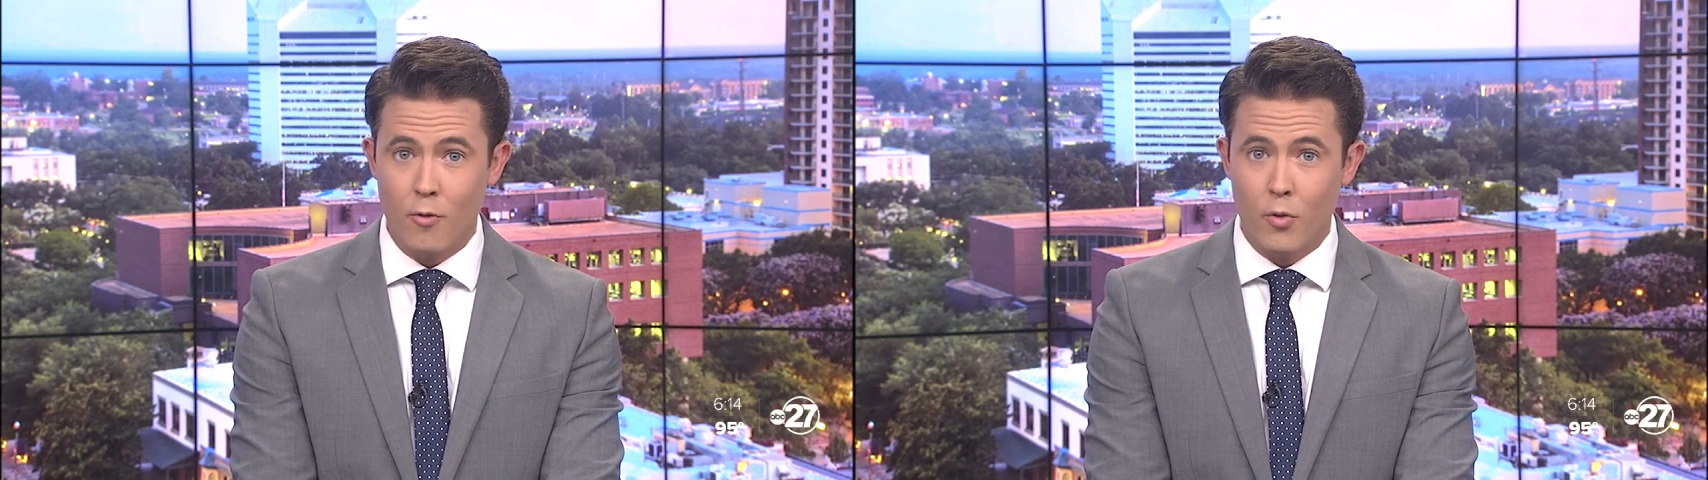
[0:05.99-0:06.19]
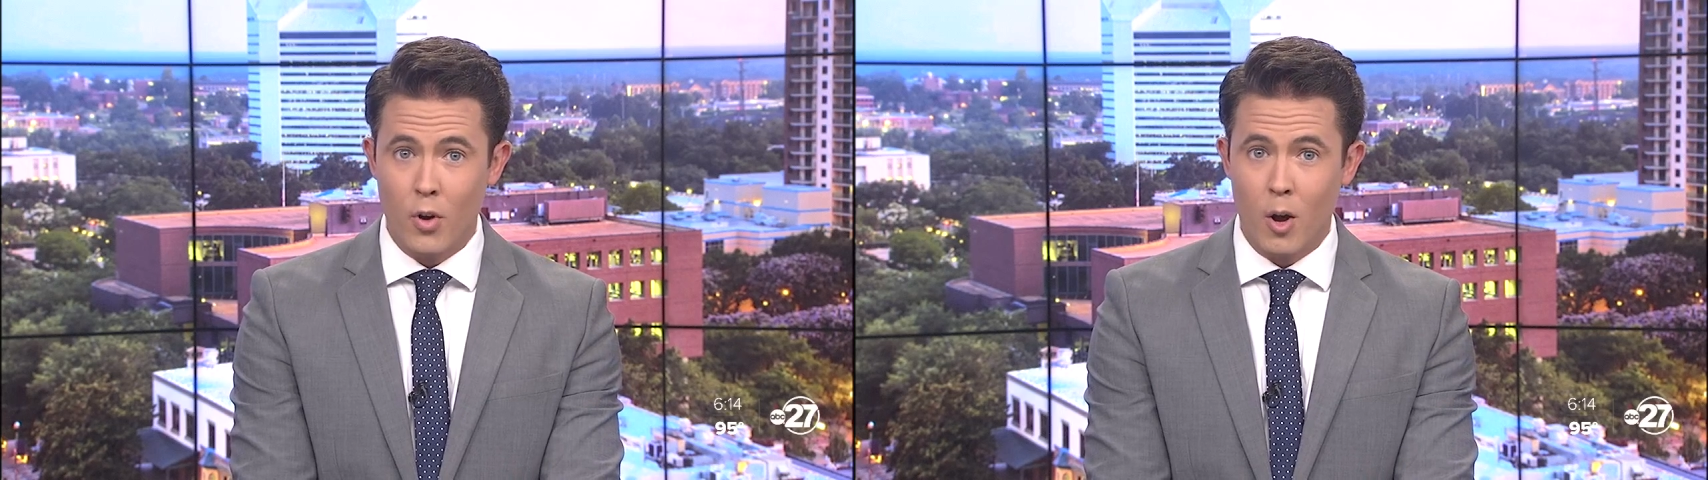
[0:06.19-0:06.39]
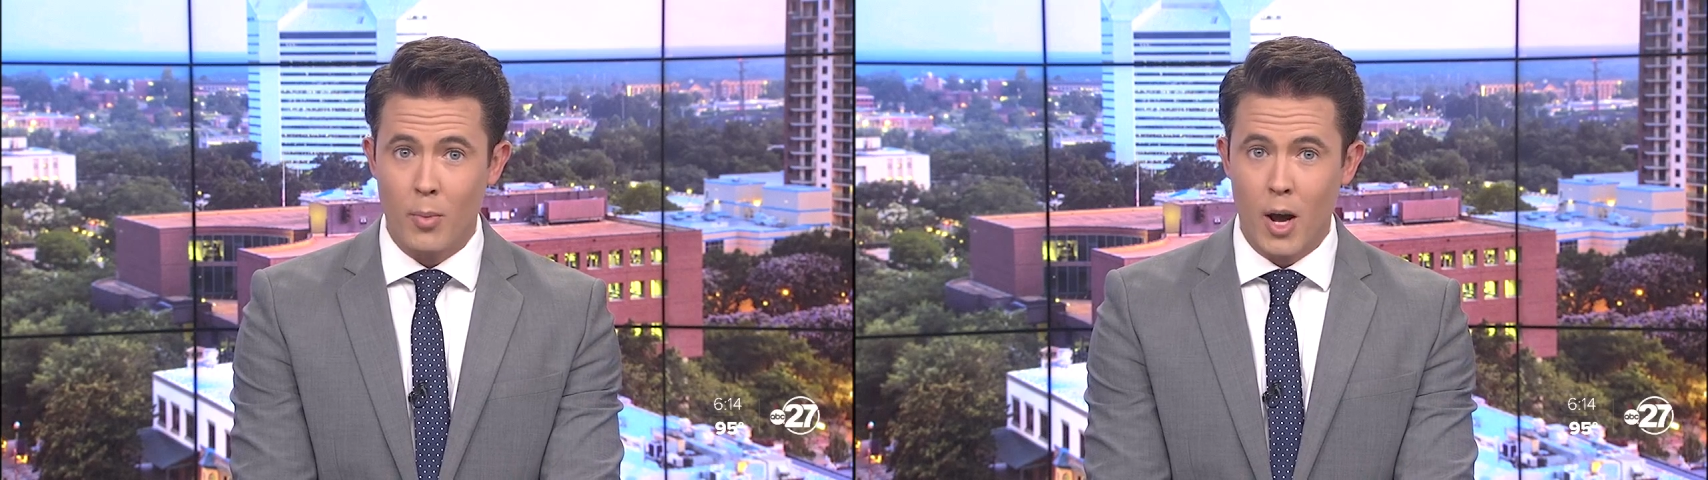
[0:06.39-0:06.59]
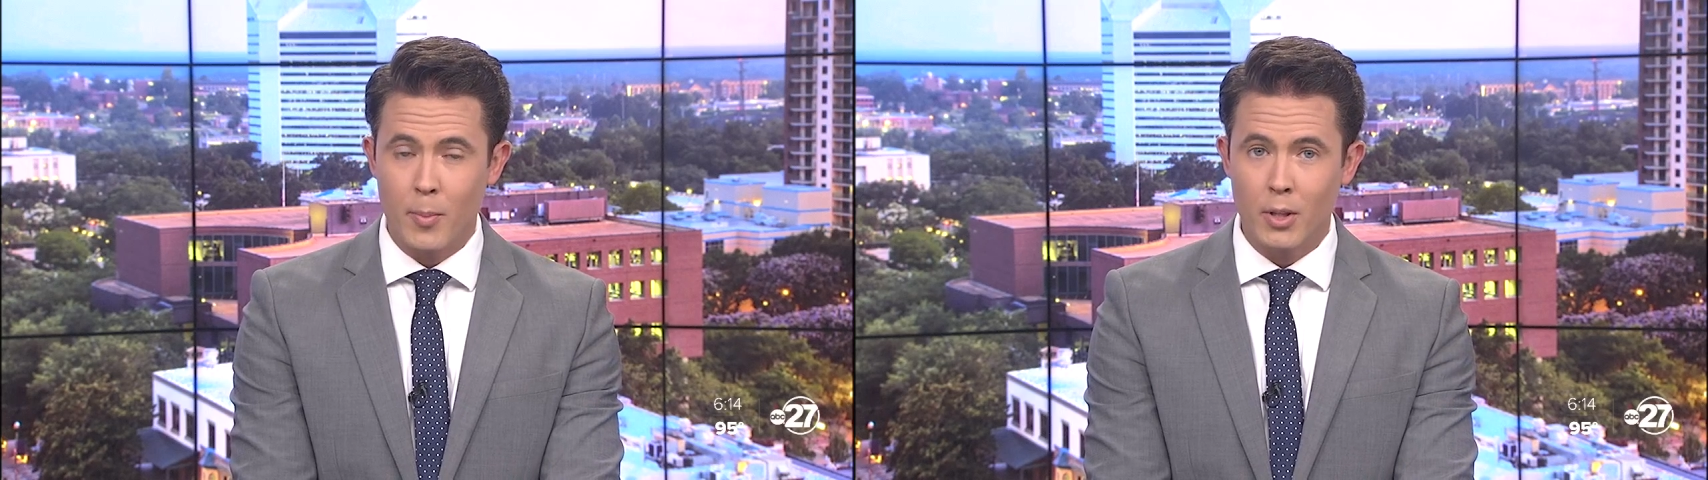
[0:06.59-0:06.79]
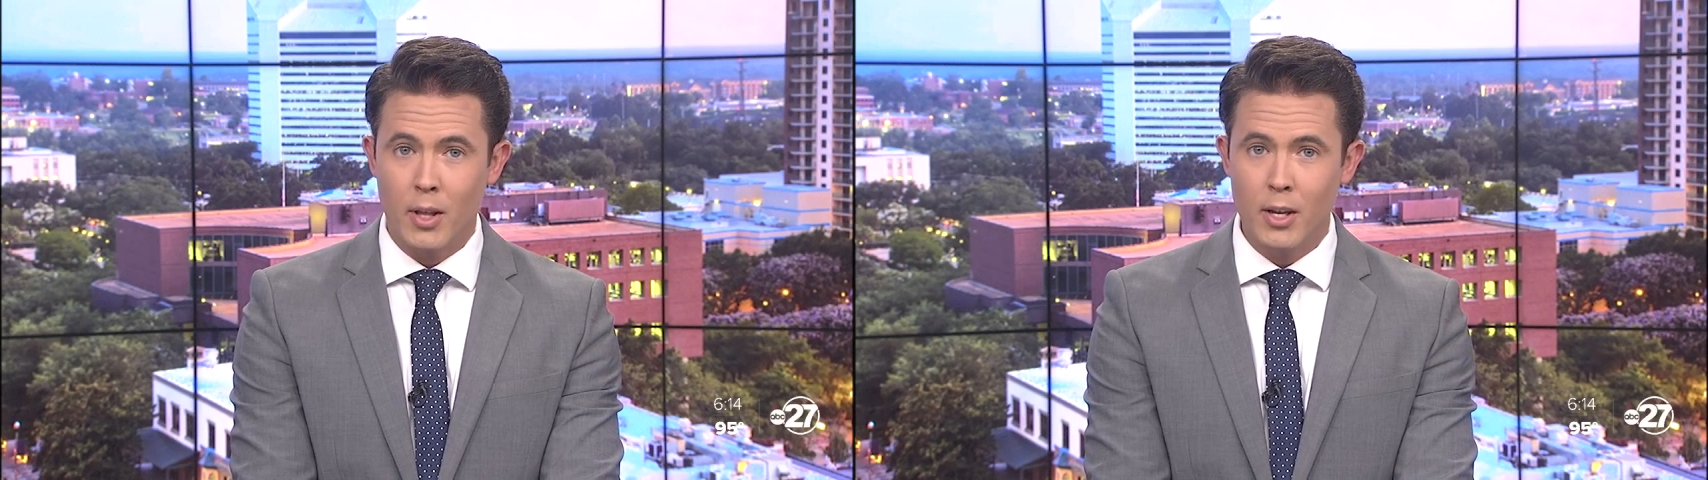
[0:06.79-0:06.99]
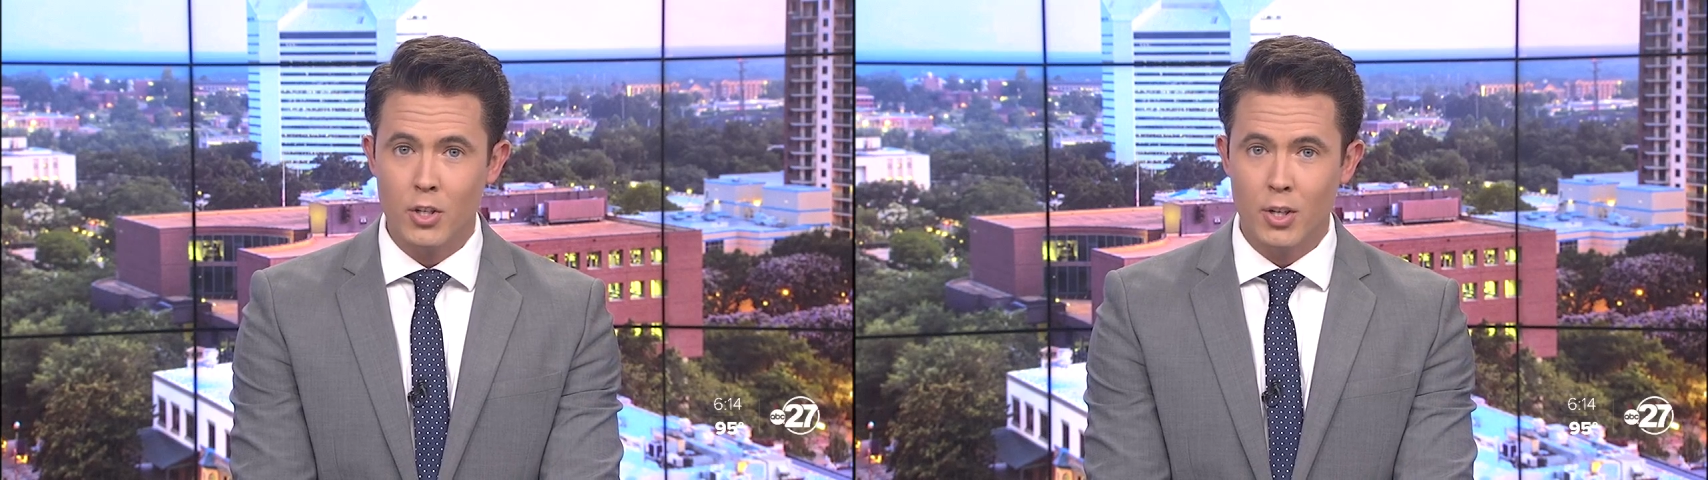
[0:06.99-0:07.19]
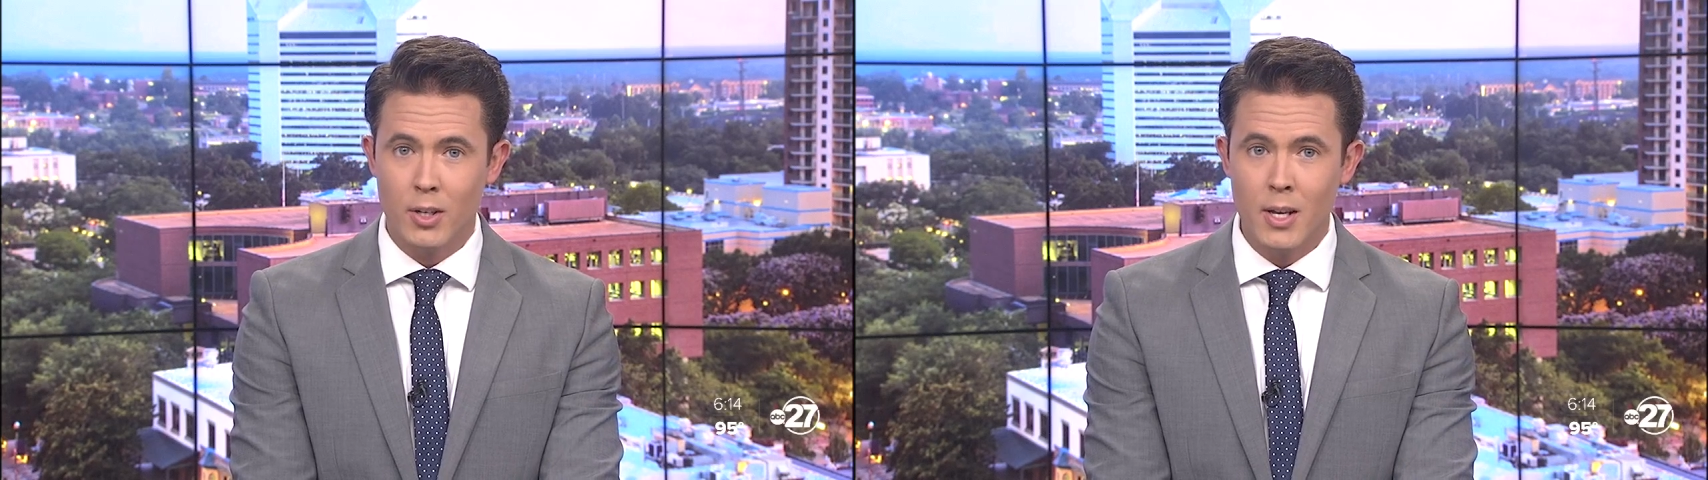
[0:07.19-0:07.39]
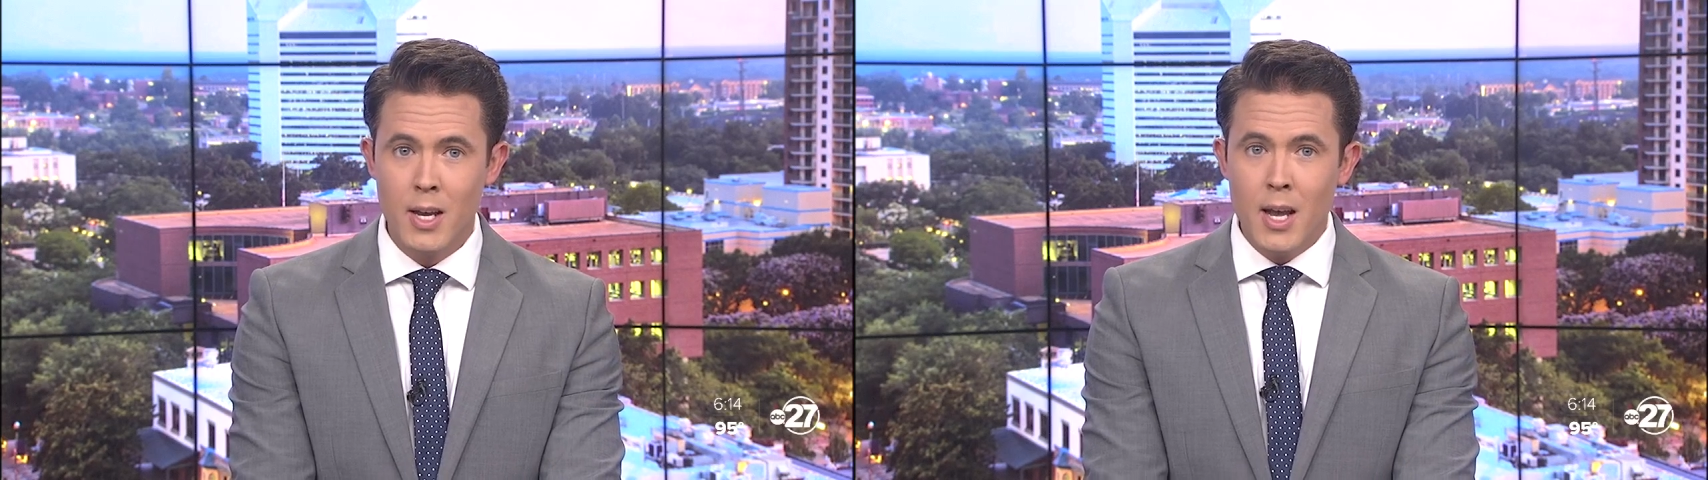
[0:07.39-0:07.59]
overall
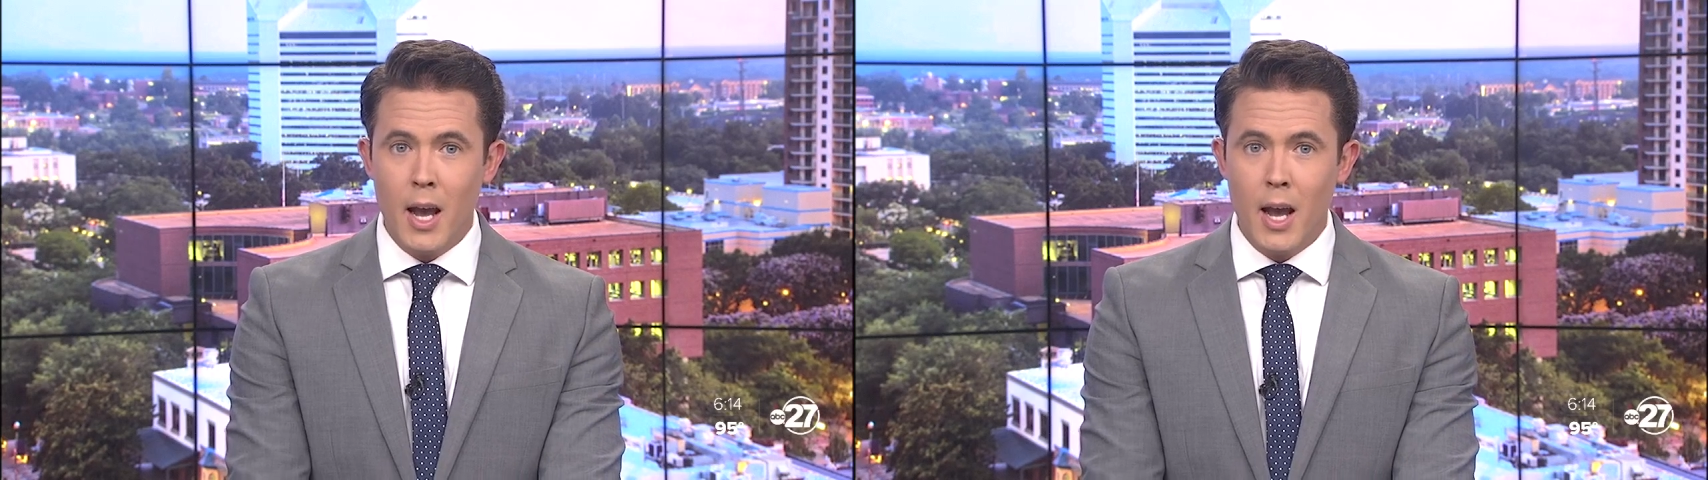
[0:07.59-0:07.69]
population.